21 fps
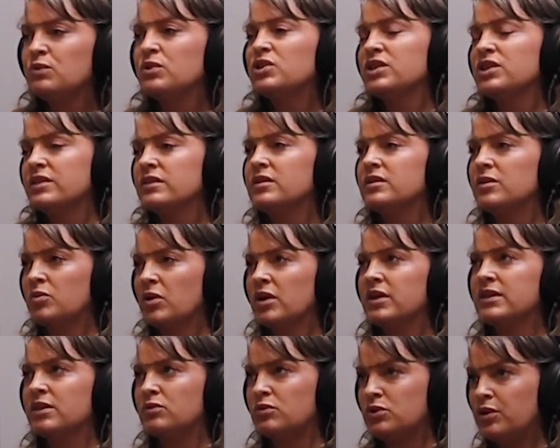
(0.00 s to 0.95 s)
Which isn't
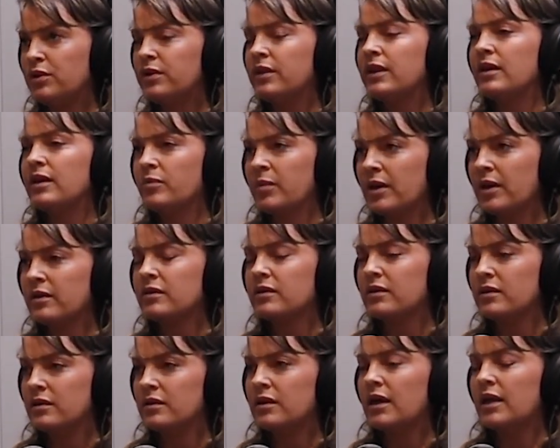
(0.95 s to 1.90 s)
surprising when you think about
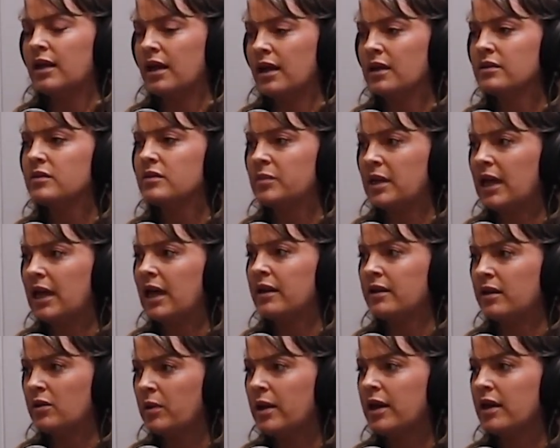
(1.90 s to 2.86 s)
the anatomy
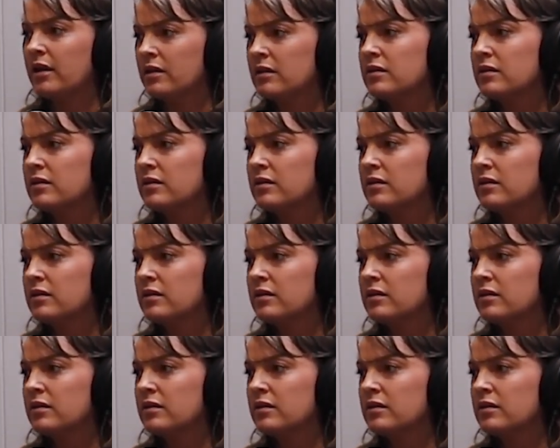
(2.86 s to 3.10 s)
anyway.